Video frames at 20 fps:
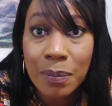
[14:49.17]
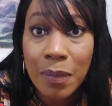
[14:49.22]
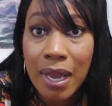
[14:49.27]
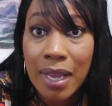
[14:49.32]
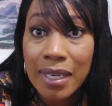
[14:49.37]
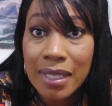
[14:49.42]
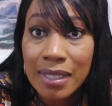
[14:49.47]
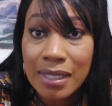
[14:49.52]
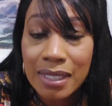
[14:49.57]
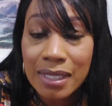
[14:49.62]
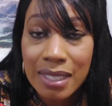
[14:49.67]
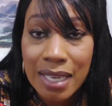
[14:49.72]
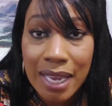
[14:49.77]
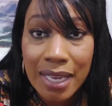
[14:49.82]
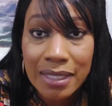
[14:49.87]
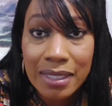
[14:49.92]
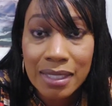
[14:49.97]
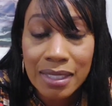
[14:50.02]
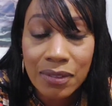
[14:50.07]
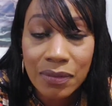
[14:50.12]
minus the
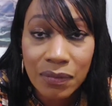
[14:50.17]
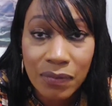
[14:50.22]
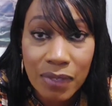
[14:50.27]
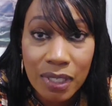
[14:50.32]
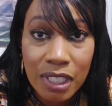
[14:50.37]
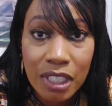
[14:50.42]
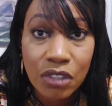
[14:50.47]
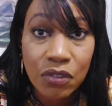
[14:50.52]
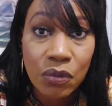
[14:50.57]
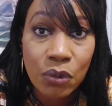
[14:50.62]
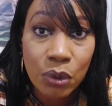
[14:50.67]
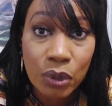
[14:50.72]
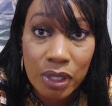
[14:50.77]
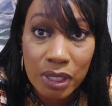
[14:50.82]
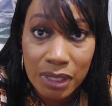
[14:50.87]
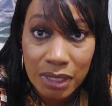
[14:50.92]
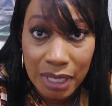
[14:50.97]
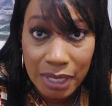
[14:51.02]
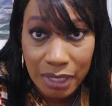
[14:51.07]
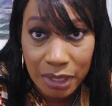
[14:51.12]
taxes and fees for
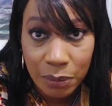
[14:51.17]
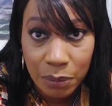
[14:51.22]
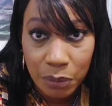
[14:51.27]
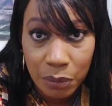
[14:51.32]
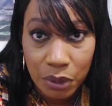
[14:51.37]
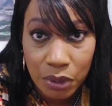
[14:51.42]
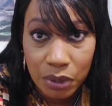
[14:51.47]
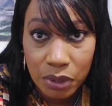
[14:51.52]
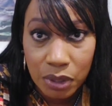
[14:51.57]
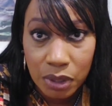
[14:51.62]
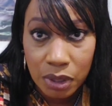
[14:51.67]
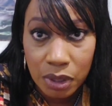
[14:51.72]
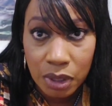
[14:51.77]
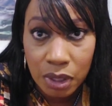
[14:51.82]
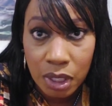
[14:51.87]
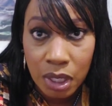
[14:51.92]
the second person.